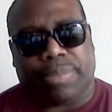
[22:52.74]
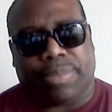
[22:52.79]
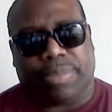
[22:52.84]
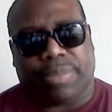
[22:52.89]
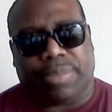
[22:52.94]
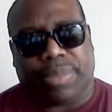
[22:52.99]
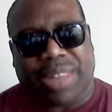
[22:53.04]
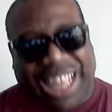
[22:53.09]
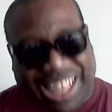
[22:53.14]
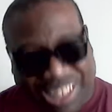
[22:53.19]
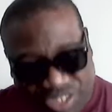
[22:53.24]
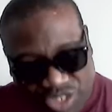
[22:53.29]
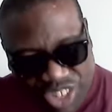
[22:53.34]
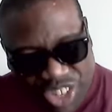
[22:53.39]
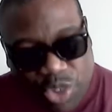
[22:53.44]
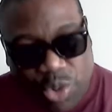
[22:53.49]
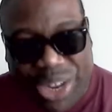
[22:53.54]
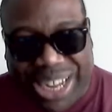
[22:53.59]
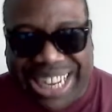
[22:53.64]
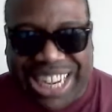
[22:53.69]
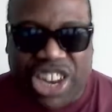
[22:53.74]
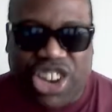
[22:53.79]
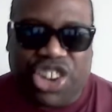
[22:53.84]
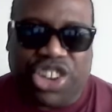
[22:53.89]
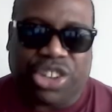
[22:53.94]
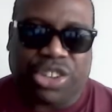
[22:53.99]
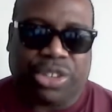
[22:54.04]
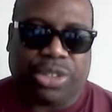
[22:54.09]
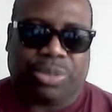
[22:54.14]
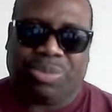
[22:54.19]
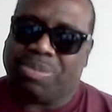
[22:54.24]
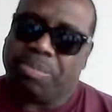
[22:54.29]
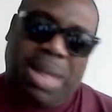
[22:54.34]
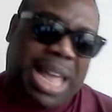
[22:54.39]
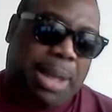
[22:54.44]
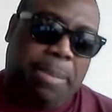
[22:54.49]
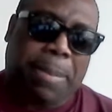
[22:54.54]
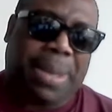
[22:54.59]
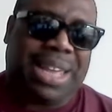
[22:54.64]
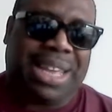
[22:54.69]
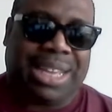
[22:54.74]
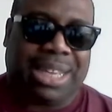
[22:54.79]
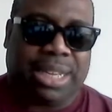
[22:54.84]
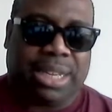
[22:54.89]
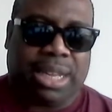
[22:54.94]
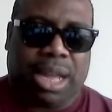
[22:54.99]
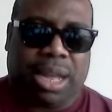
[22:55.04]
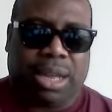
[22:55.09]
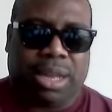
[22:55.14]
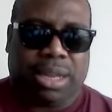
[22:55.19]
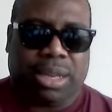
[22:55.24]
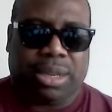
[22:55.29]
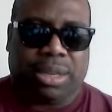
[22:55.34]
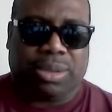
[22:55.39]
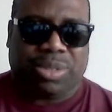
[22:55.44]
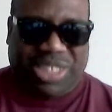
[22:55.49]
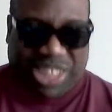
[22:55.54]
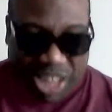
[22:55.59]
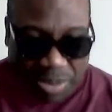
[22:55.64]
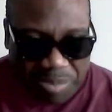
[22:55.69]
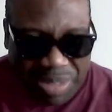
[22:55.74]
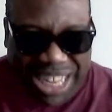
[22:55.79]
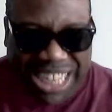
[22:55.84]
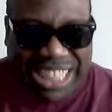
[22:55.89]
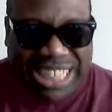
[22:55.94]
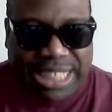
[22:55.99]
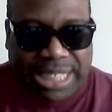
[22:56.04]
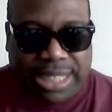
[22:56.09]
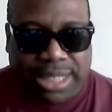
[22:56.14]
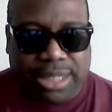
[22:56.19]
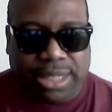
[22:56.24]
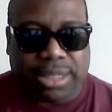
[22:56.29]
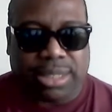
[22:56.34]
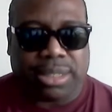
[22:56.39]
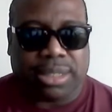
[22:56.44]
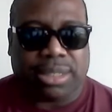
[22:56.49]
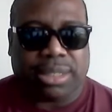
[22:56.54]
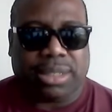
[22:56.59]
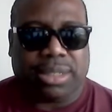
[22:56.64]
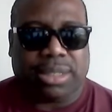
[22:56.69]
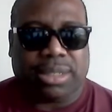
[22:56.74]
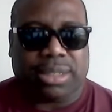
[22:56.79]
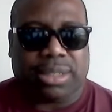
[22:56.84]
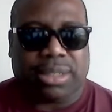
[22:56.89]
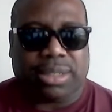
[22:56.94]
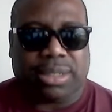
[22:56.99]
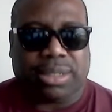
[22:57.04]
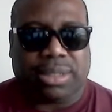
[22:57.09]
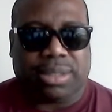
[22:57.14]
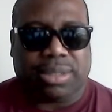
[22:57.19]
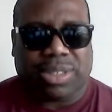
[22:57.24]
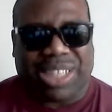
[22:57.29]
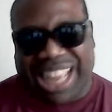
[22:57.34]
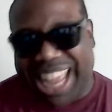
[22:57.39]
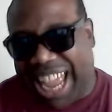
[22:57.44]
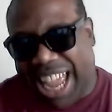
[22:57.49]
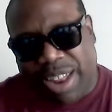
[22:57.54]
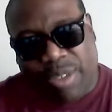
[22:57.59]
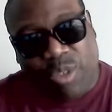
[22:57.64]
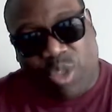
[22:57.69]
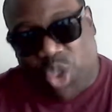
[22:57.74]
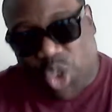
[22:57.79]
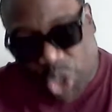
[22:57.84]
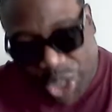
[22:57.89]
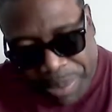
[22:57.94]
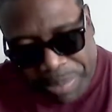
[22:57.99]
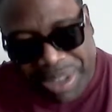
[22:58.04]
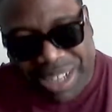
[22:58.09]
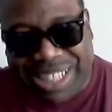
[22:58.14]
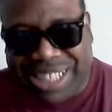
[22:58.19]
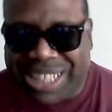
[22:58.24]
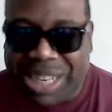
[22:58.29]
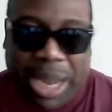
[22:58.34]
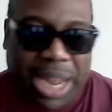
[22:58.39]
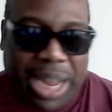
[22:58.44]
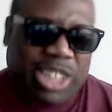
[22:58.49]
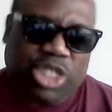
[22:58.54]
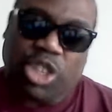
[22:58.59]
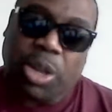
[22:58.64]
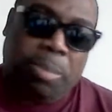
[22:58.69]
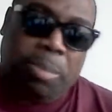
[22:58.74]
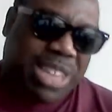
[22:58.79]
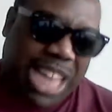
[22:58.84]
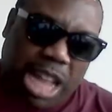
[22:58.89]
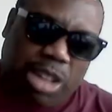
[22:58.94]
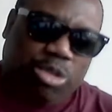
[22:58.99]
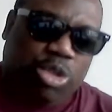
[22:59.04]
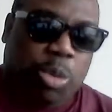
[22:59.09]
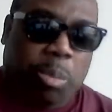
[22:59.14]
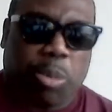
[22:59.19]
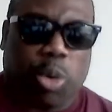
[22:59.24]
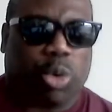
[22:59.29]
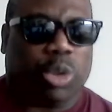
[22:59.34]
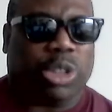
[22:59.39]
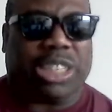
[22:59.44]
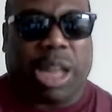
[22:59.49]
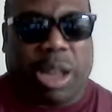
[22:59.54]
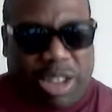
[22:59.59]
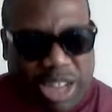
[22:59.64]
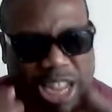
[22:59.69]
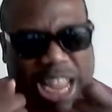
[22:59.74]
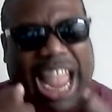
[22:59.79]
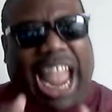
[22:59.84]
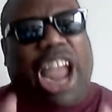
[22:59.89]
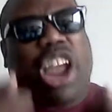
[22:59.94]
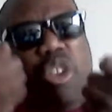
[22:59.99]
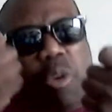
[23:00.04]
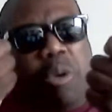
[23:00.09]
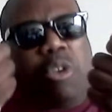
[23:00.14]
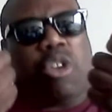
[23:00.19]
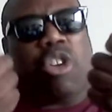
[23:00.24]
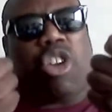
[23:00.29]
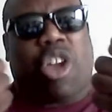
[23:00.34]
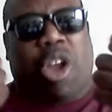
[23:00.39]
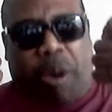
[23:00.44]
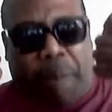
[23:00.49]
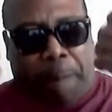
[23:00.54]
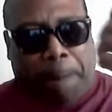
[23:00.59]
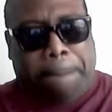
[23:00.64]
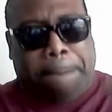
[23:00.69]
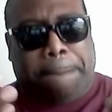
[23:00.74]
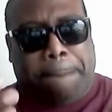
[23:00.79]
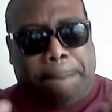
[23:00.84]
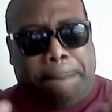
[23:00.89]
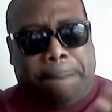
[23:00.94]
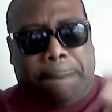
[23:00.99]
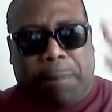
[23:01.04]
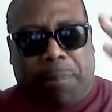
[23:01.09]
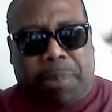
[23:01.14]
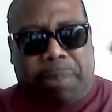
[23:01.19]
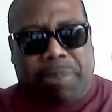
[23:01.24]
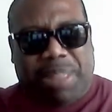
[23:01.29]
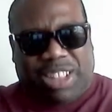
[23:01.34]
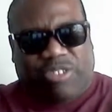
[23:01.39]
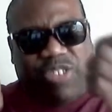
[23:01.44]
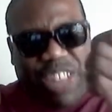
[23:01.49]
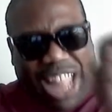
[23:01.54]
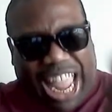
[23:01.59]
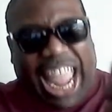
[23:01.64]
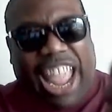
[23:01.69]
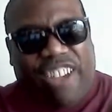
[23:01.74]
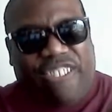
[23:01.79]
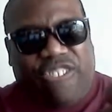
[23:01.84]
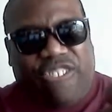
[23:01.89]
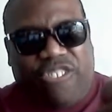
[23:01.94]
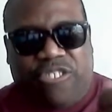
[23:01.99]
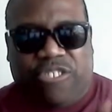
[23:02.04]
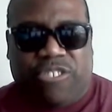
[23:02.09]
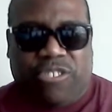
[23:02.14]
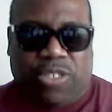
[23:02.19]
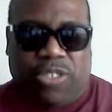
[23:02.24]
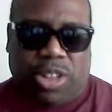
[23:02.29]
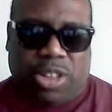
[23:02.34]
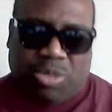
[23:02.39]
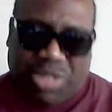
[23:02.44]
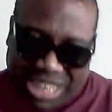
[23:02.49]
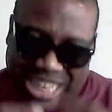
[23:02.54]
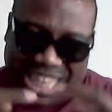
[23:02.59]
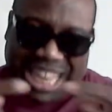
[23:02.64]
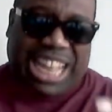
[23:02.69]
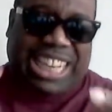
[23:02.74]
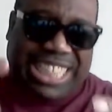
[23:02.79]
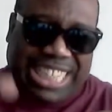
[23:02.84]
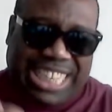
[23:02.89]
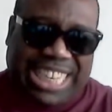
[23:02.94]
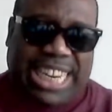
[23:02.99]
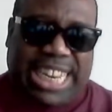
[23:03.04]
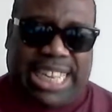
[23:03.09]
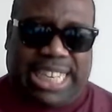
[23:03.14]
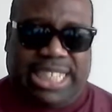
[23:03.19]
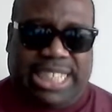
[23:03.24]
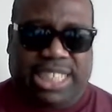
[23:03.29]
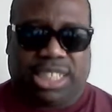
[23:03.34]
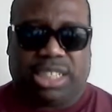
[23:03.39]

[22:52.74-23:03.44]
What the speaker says: my creator will bless me through the business, that I will be able to bring some tangible so I can hire my staff on the continent,